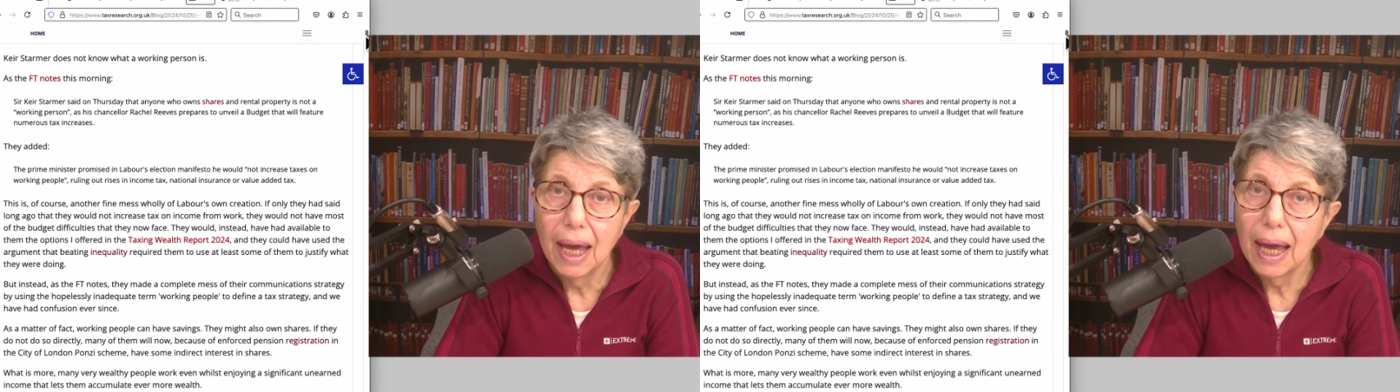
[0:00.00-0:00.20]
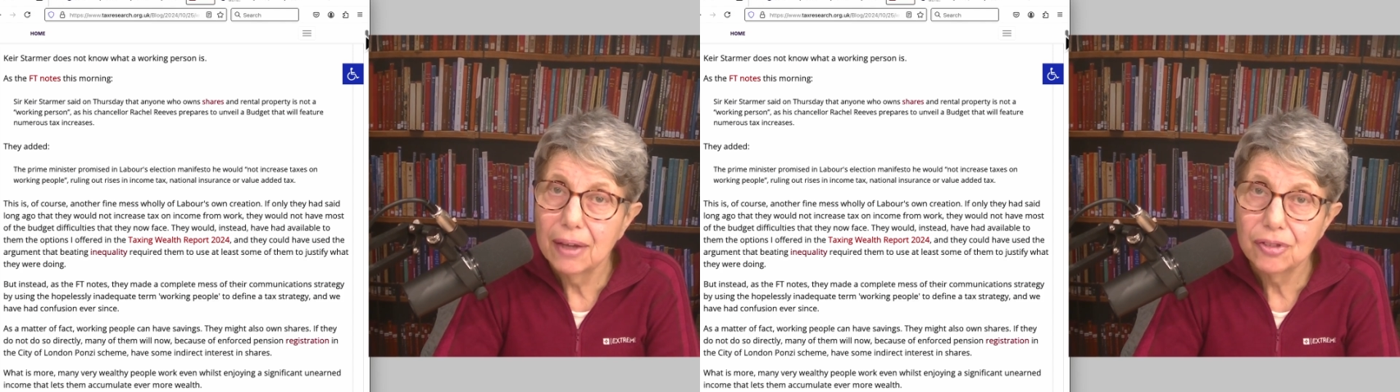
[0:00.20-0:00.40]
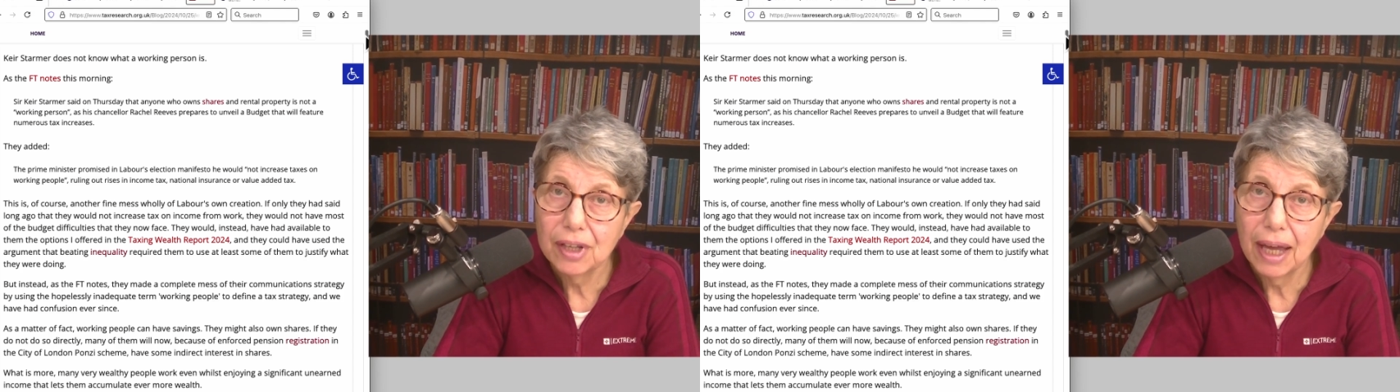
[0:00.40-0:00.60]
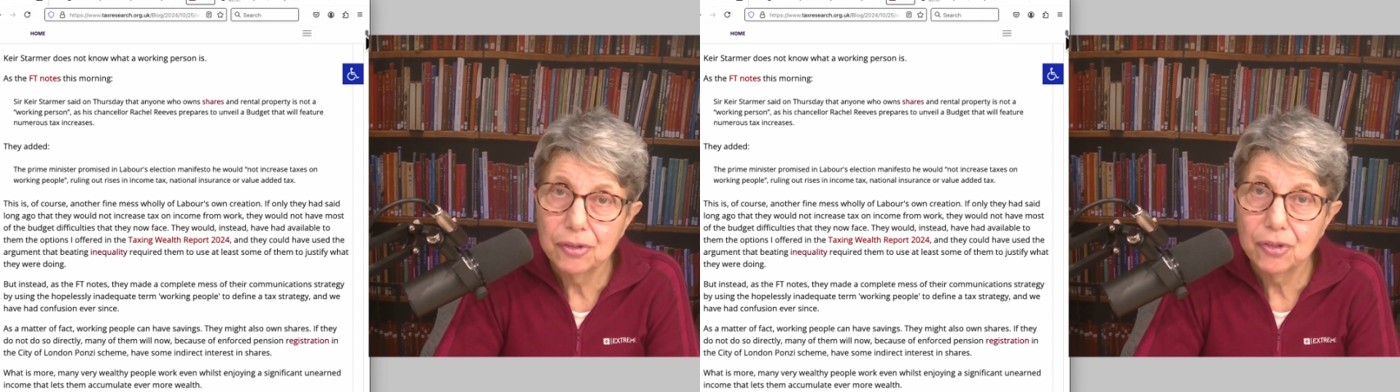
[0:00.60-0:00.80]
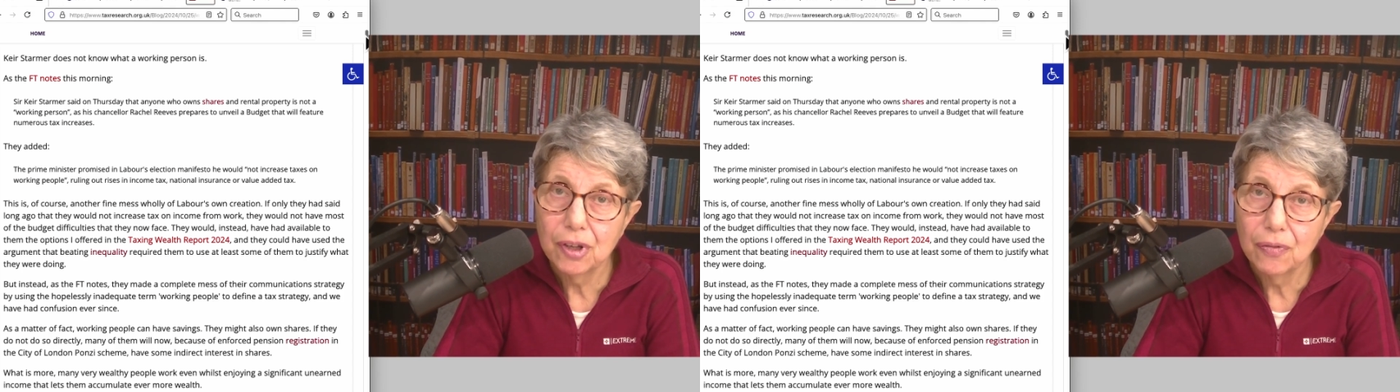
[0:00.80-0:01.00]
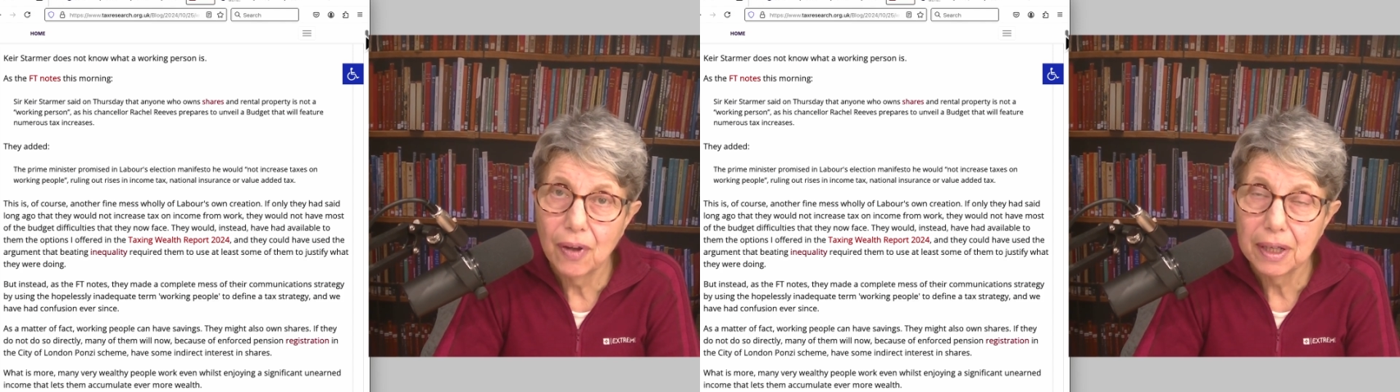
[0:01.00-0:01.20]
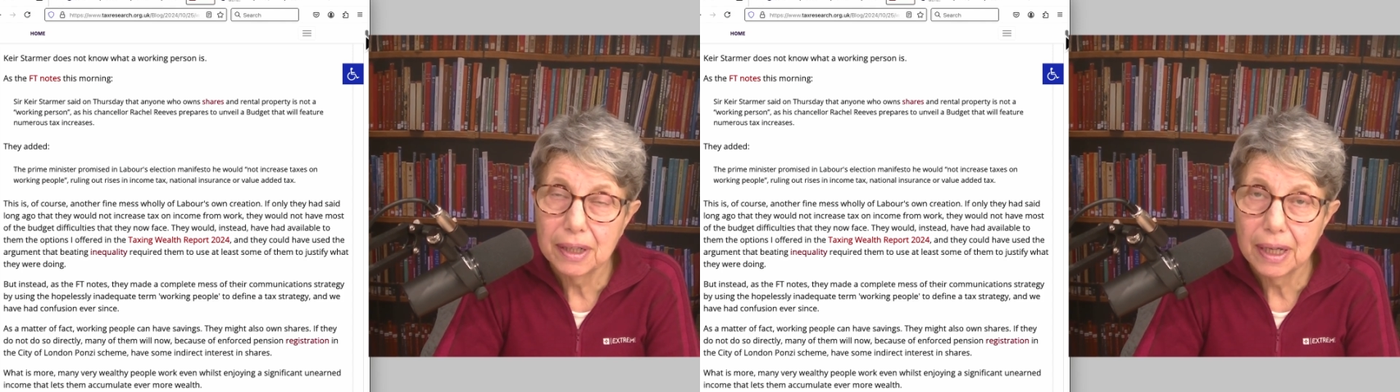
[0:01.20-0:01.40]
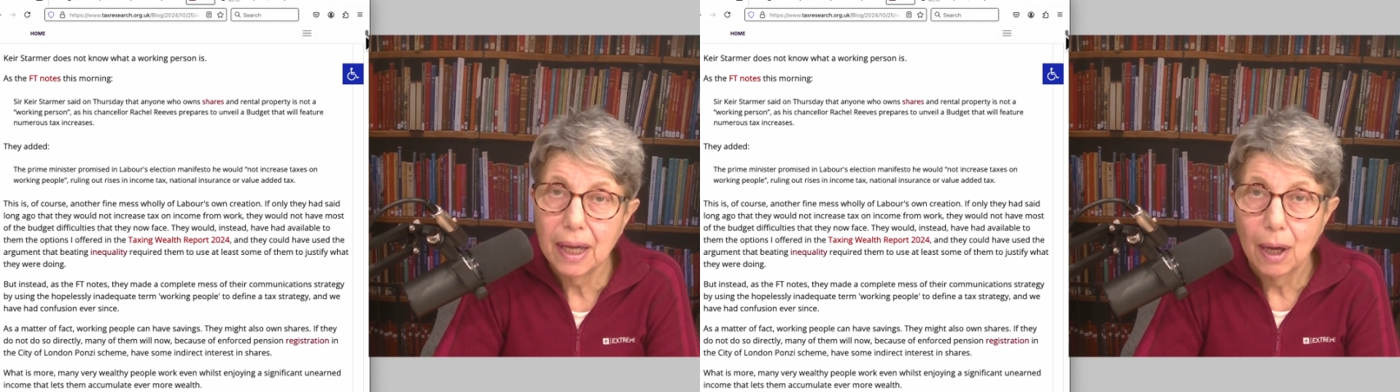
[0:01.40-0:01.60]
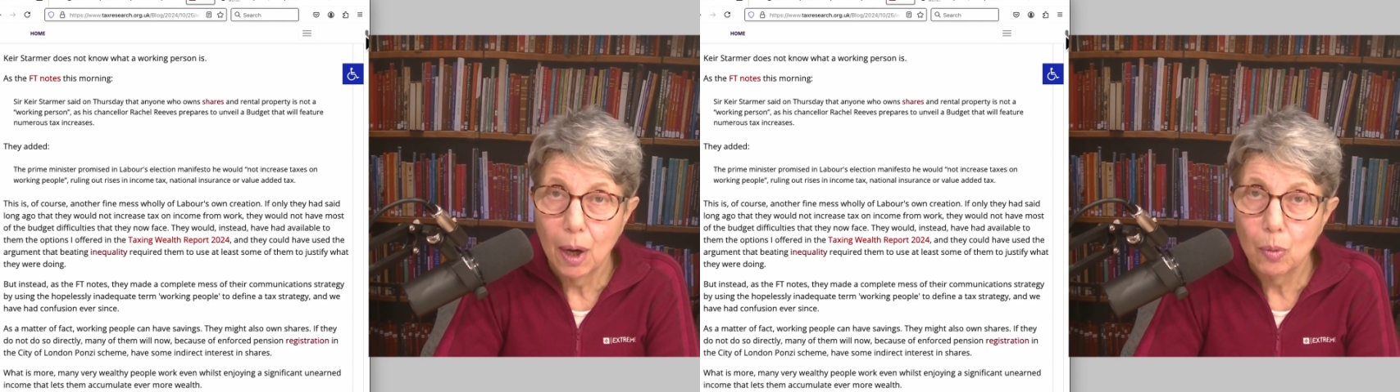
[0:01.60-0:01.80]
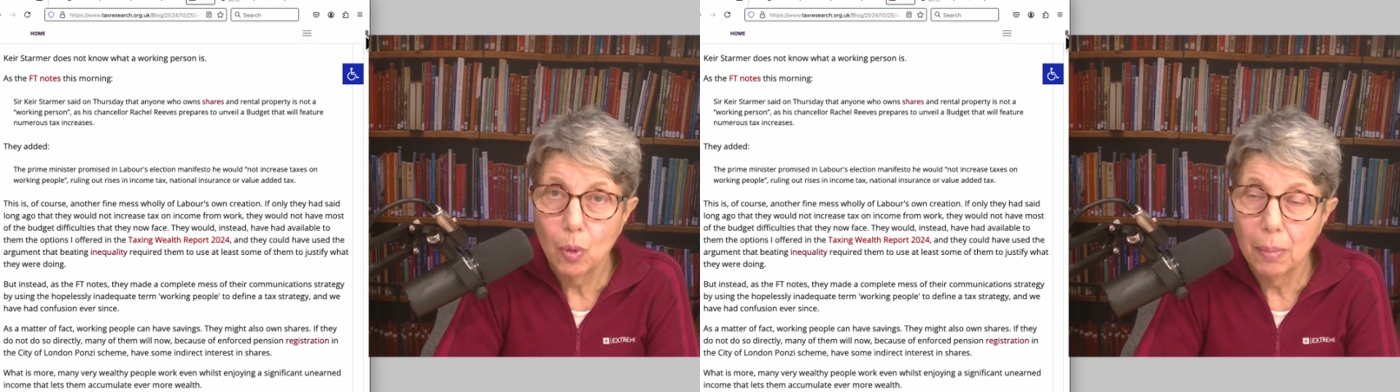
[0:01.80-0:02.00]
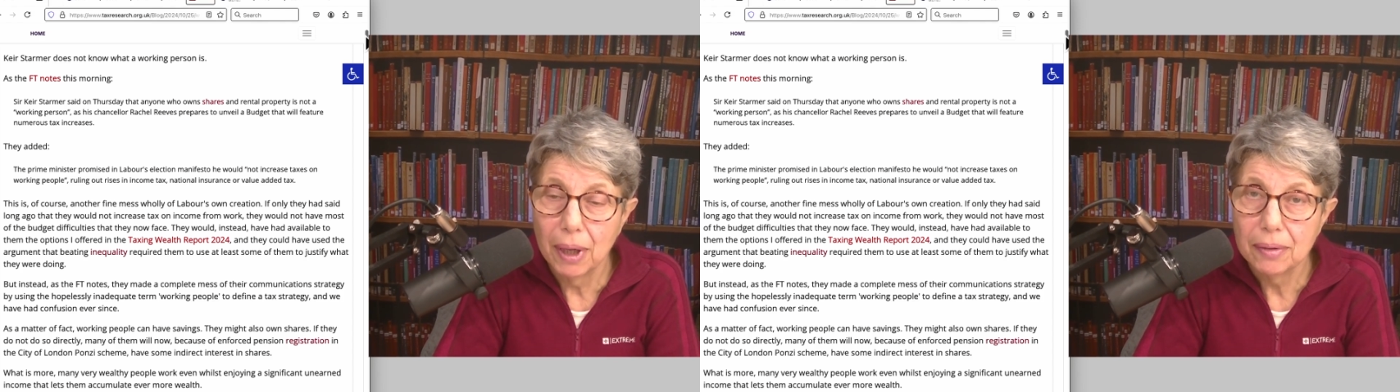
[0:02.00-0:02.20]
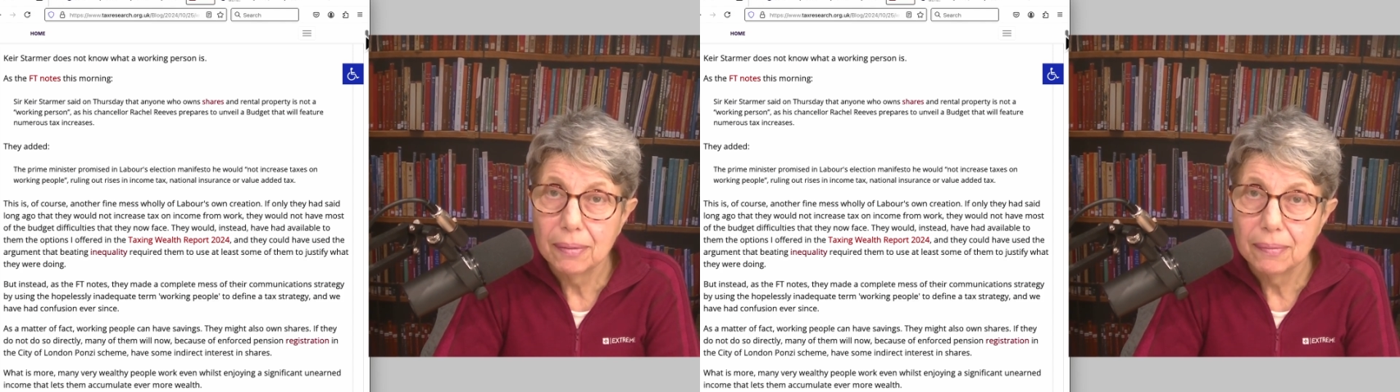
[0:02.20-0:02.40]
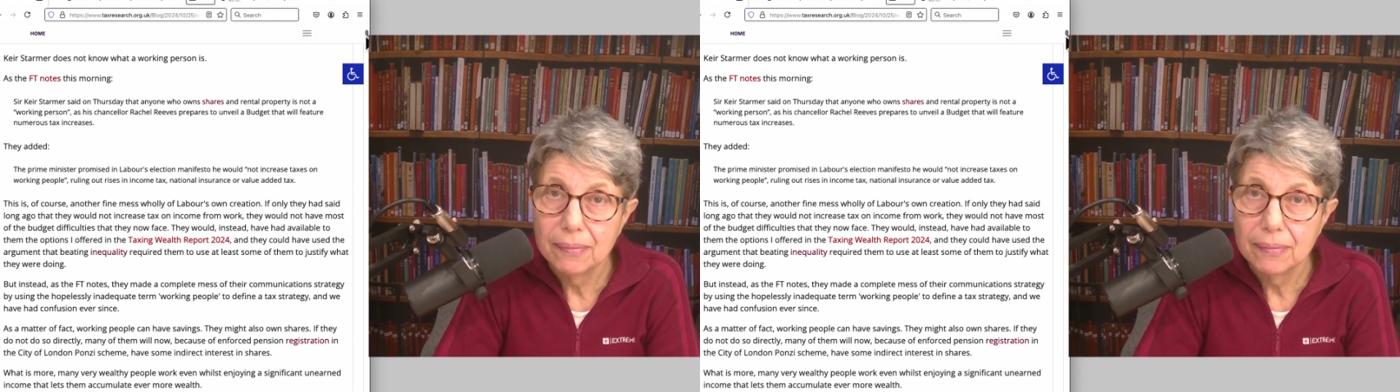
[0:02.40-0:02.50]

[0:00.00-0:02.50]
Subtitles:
as he has defining a woman.